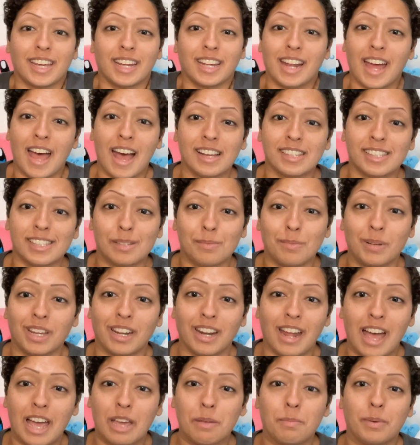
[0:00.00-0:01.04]
it has to be an
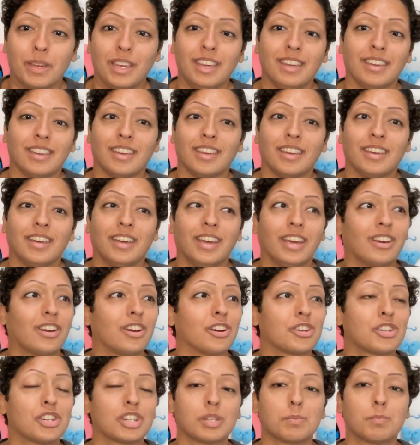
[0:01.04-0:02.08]
IP. It could
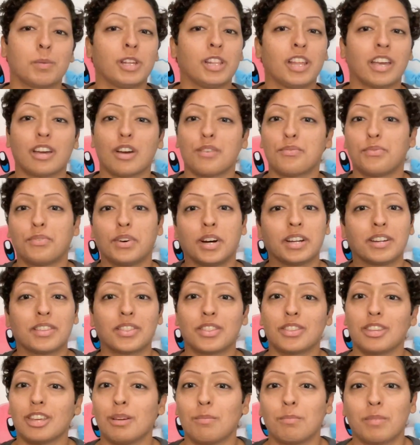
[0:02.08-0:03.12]
just be like a fun
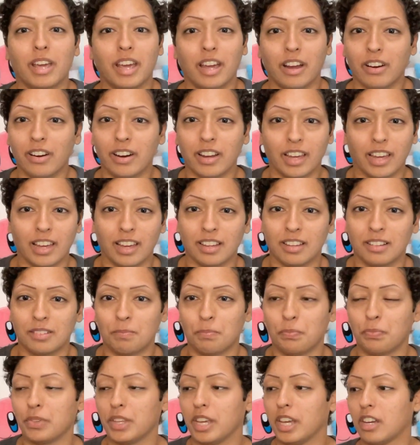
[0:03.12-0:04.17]
themed area.
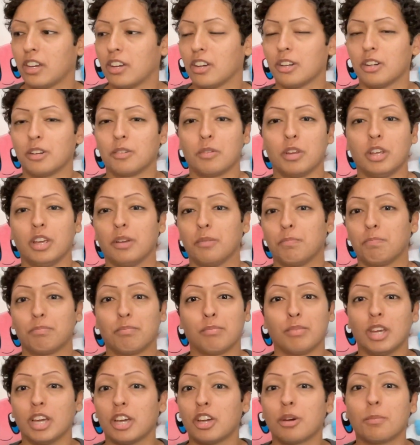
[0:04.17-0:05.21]
It could
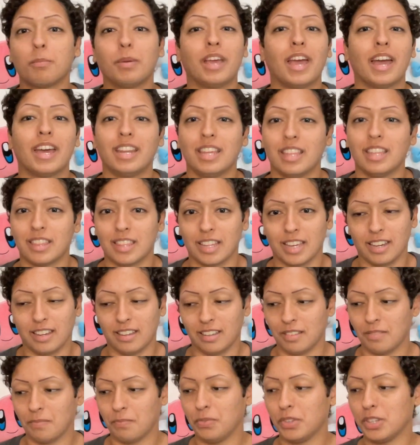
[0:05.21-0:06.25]
be anything.
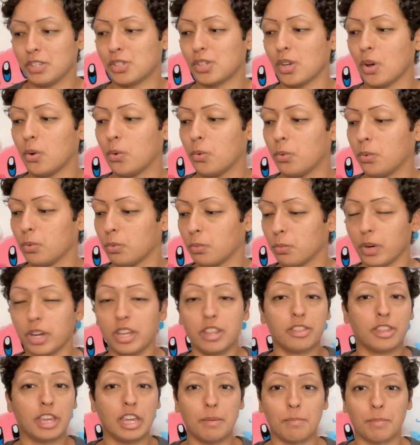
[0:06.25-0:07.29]
So
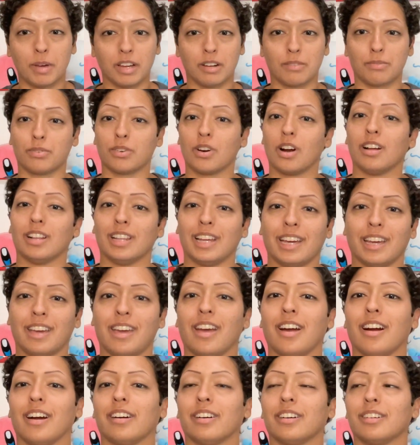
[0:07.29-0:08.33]
retheme it for all I
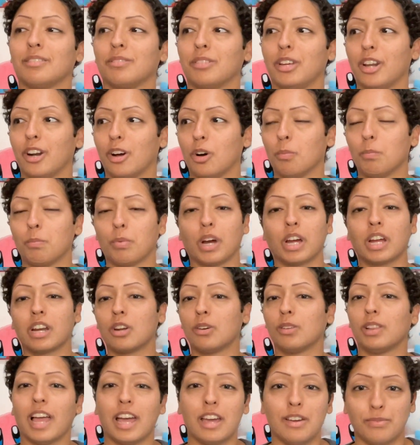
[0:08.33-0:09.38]
care. Bring new
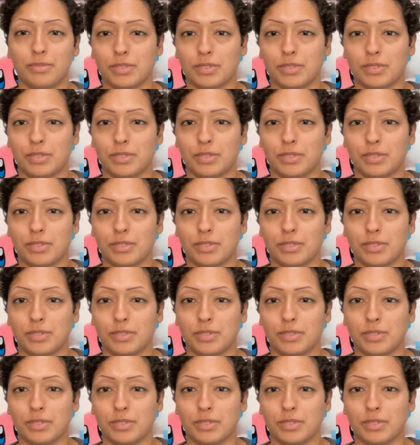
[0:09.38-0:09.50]
life